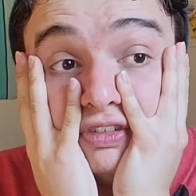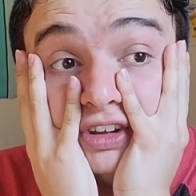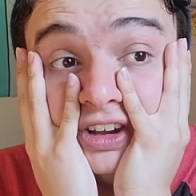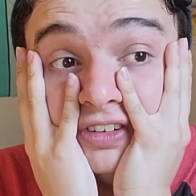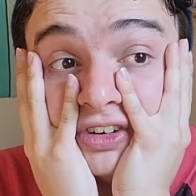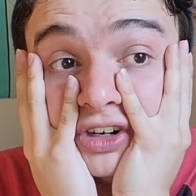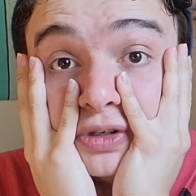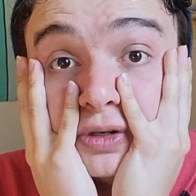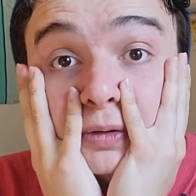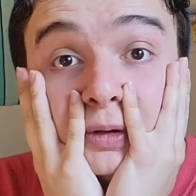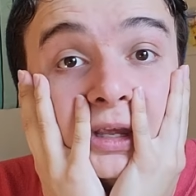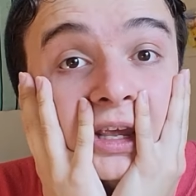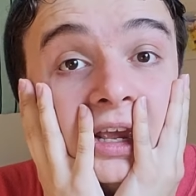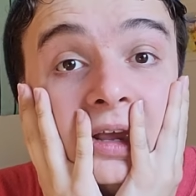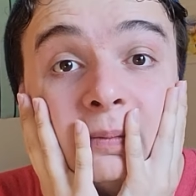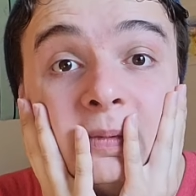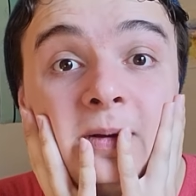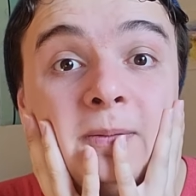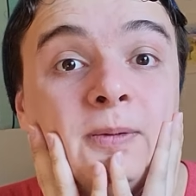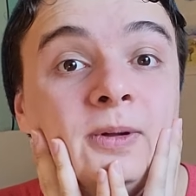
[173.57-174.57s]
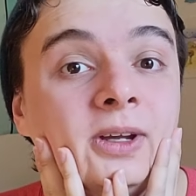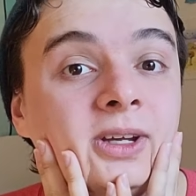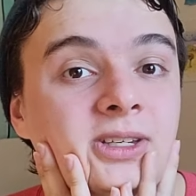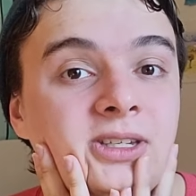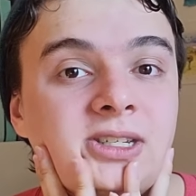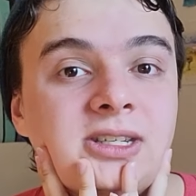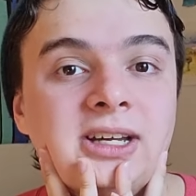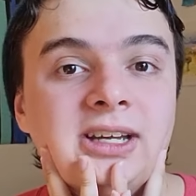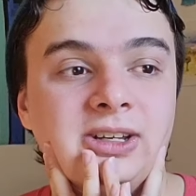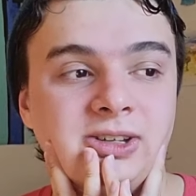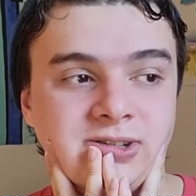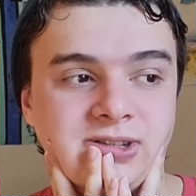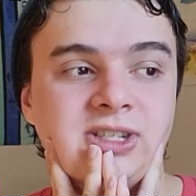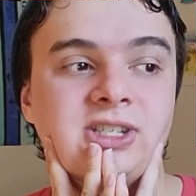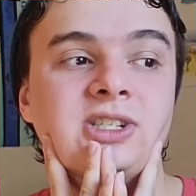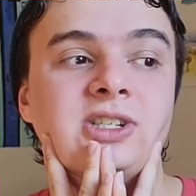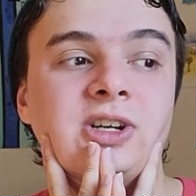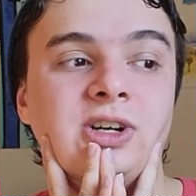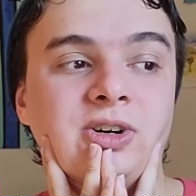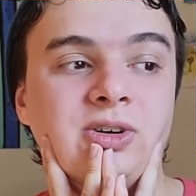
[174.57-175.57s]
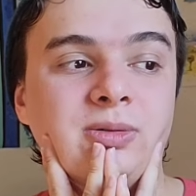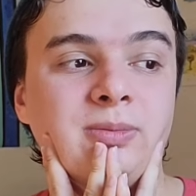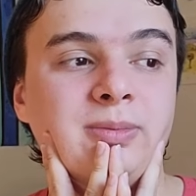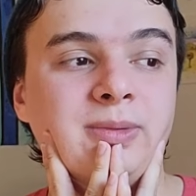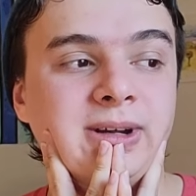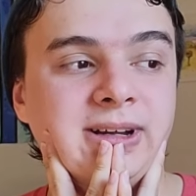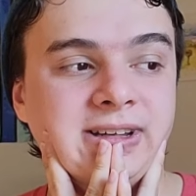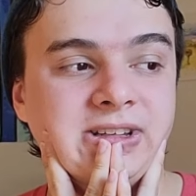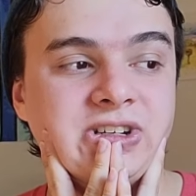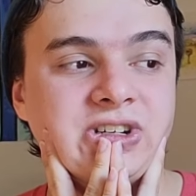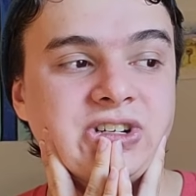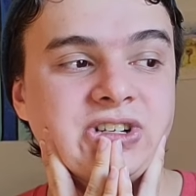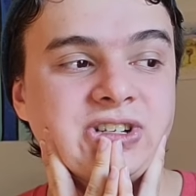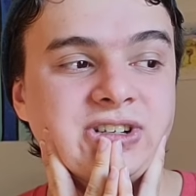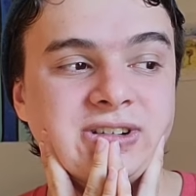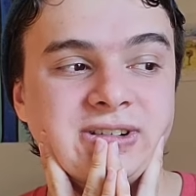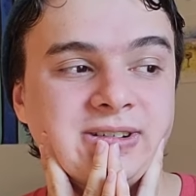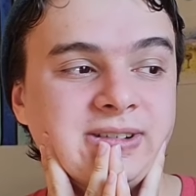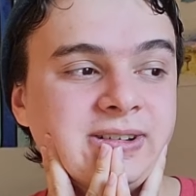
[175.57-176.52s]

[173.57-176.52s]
favors campy playstyle so much